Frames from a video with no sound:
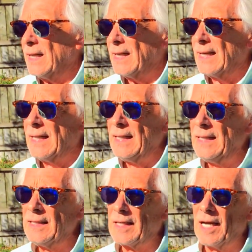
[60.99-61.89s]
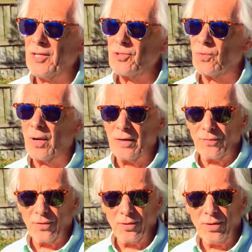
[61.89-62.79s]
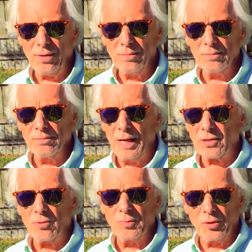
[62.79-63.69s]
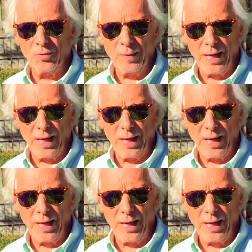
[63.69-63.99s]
I used to write for Maximum Yield